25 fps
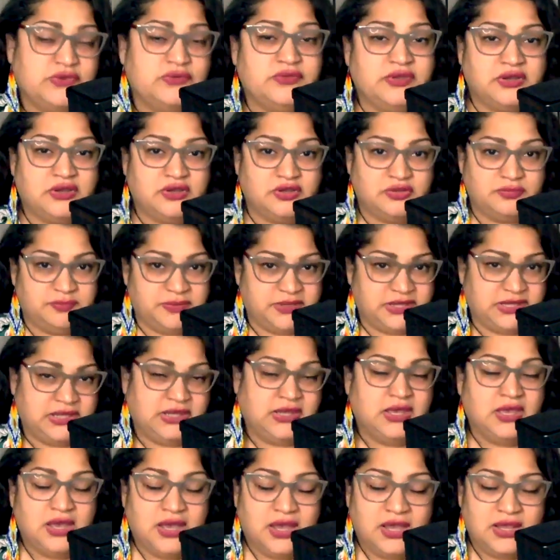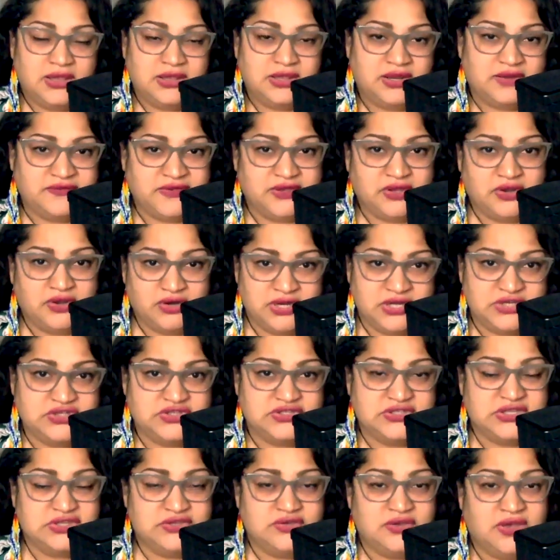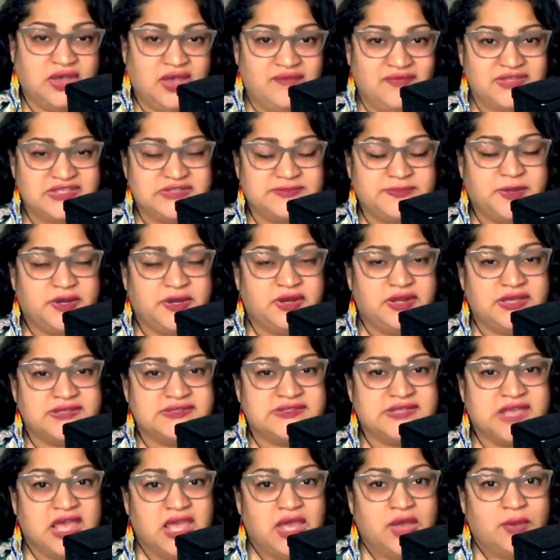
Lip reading: There could be a lot of incarnations that you have experienced,